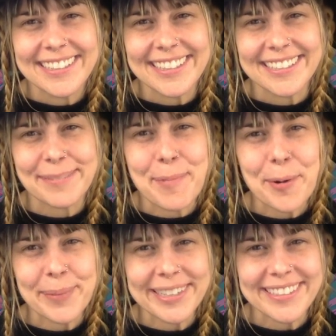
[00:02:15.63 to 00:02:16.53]
This
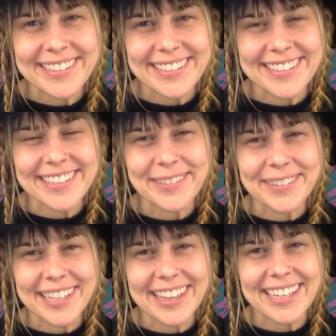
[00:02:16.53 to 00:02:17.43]
moment is the
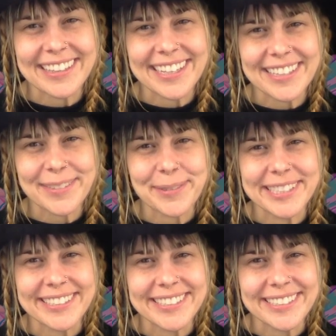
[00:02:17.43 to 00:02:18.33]
only thing that's
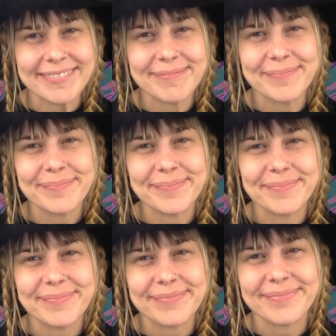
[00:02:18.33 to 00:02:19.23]
real.
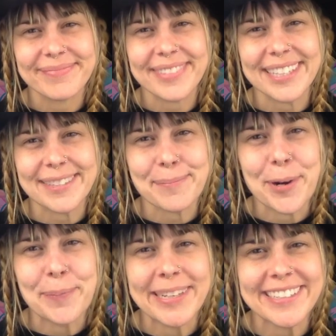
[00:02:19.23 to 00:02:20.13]
This
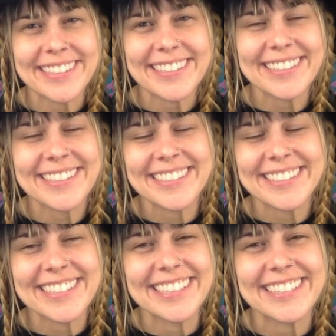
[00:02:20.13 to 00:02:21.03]
moment
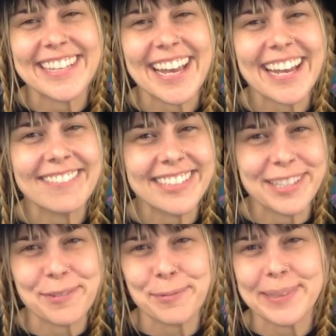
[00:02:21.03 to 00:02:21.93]
is the heaven
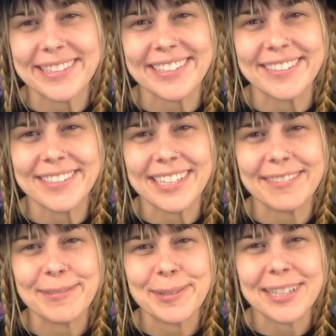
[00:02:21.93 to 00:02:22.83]
you've been
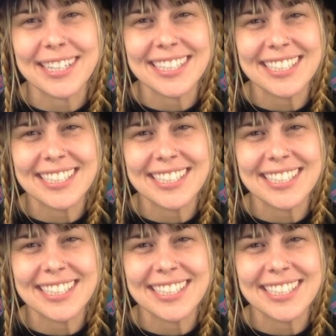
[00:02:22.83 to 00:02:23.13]
searching for.